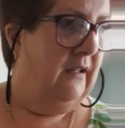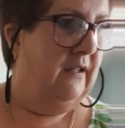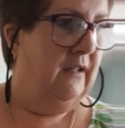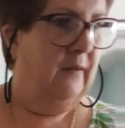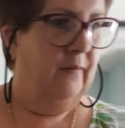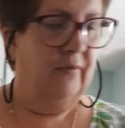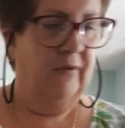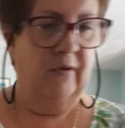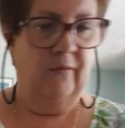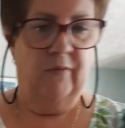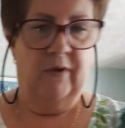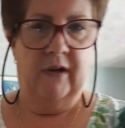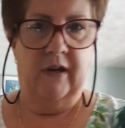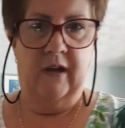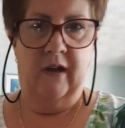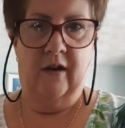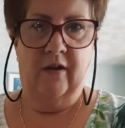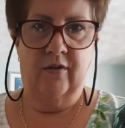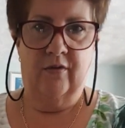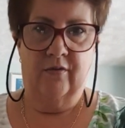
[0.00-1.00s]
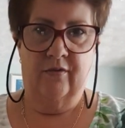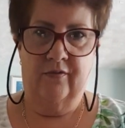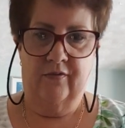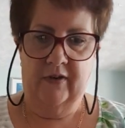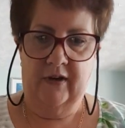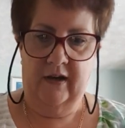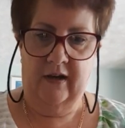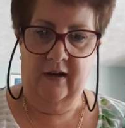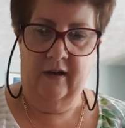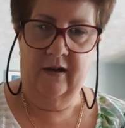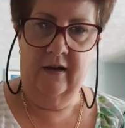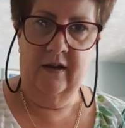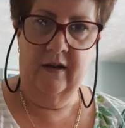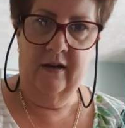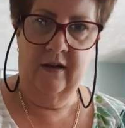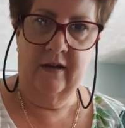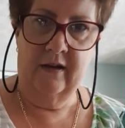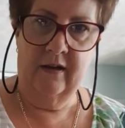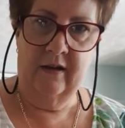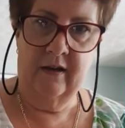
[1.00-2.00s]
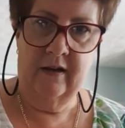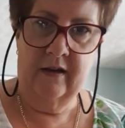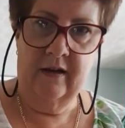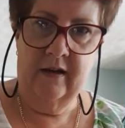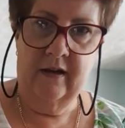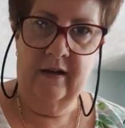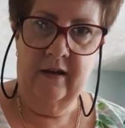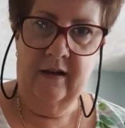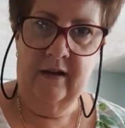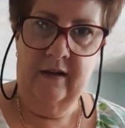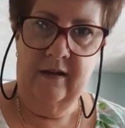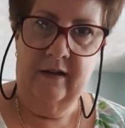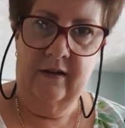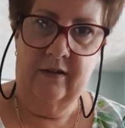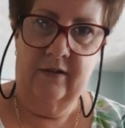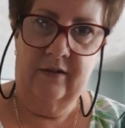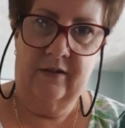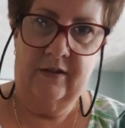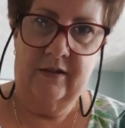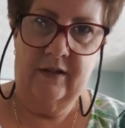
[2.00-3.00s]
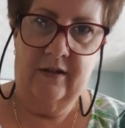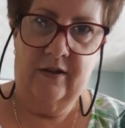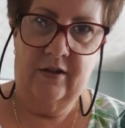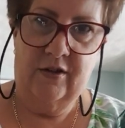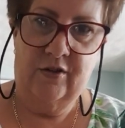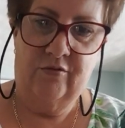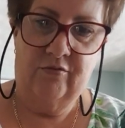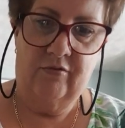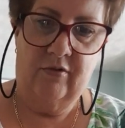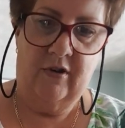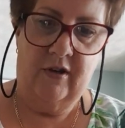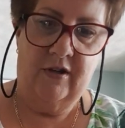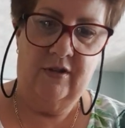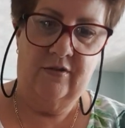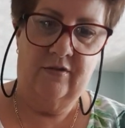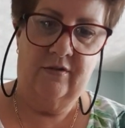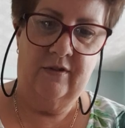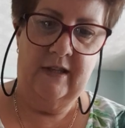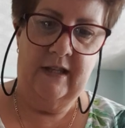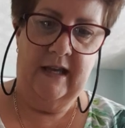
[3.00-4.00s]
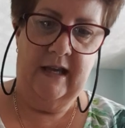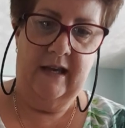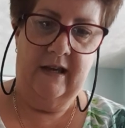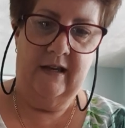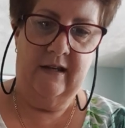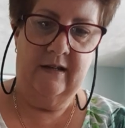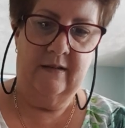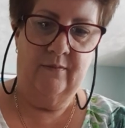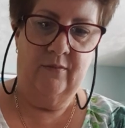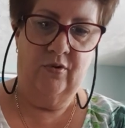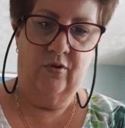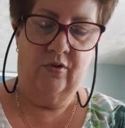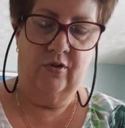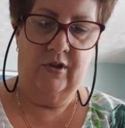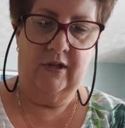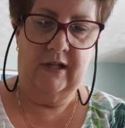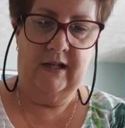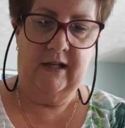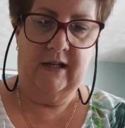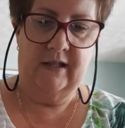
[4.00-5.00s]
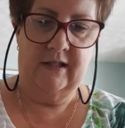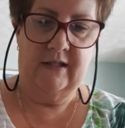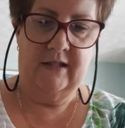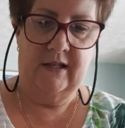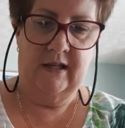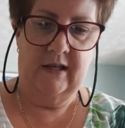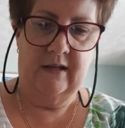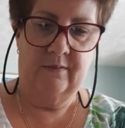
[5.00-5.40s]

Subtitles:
Going to bring one over. Look, nice rise on that, and I'm not going to cut it.